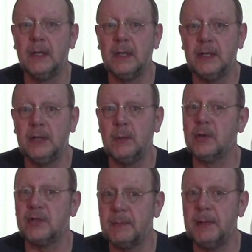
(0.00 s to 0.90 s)
You
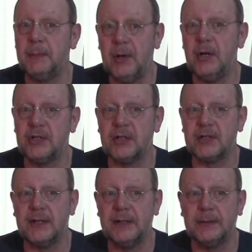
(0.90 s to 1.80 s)
want to be
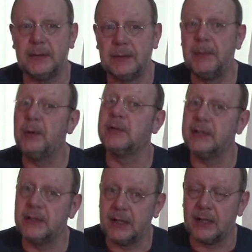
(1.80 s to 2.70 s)
purchasing the
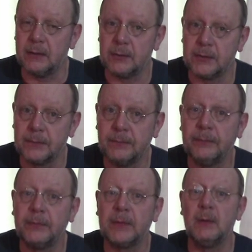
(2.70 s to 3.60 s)
building tiles
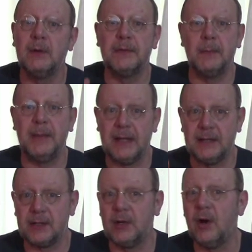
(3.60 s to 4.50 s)
with the
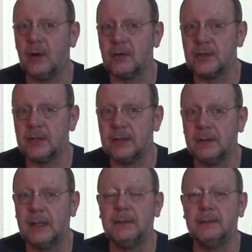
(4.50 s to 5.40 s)
biggest cost,
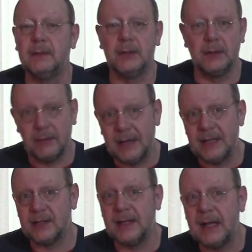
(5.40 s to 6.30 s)
and the
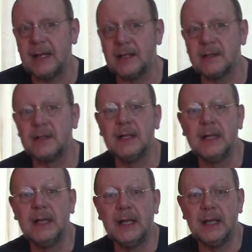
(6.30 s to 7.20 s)
reason is
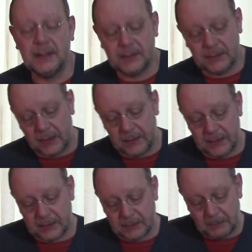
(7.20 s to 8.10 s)
that
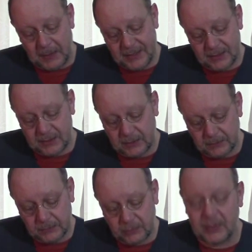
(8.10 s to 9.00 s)
there's a base
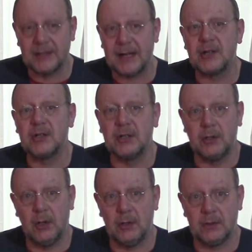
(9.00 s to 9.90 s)
transaction
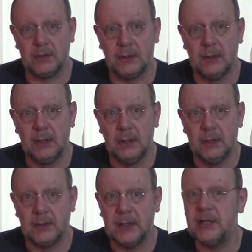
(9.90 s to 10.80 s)
cost
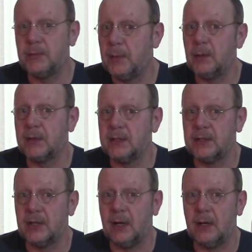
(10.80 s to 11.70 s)
to each building
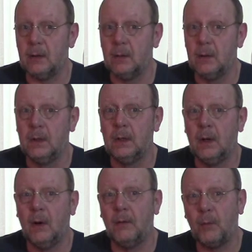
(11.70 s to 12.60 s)
tile
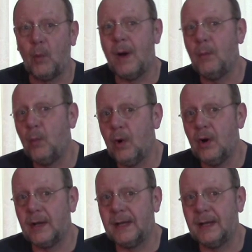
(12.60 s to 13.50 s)
of 1
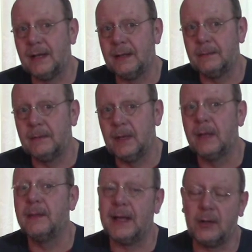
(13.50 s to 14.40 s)
worker,
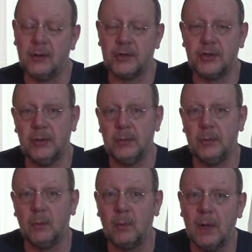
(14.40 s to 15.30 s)
and that costs you
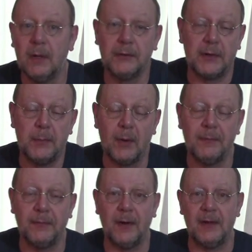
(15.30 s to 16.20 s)

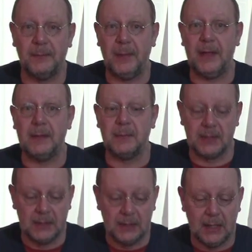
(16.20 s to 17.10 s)
3.5 pips.
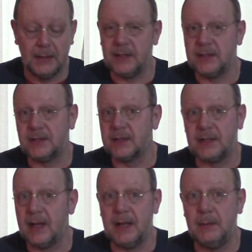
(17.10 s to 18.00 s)
And this is the
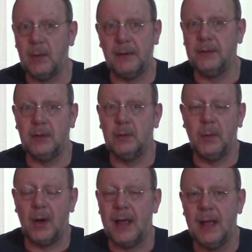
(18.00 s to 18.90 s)
same whether you
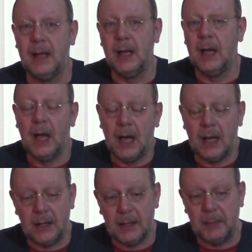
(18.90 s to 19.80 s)
buy
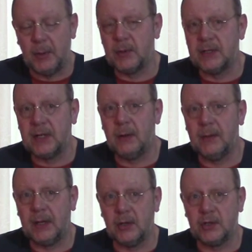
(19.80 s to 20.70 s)
a building tile
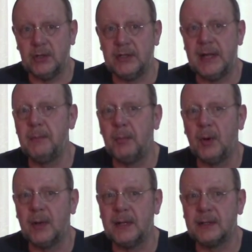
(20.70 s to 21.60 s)
that costs you 10
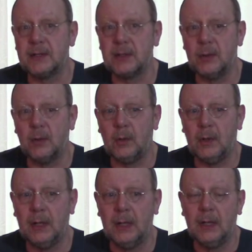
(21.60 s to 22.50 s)
points
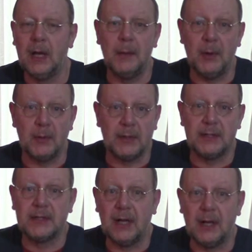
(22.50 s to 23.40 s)
or a building
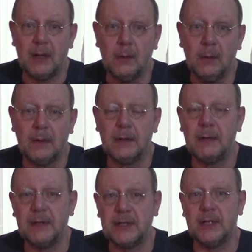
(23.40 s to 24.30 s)
tile that
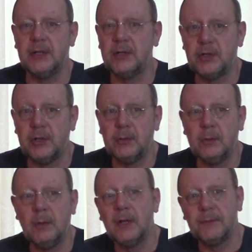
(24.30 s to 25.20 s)
returns
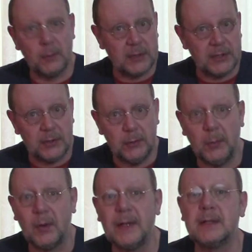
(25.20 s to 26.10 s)
you 42
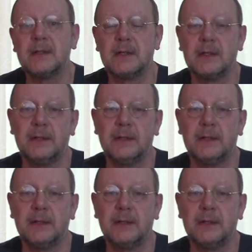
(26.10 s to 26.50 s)
points.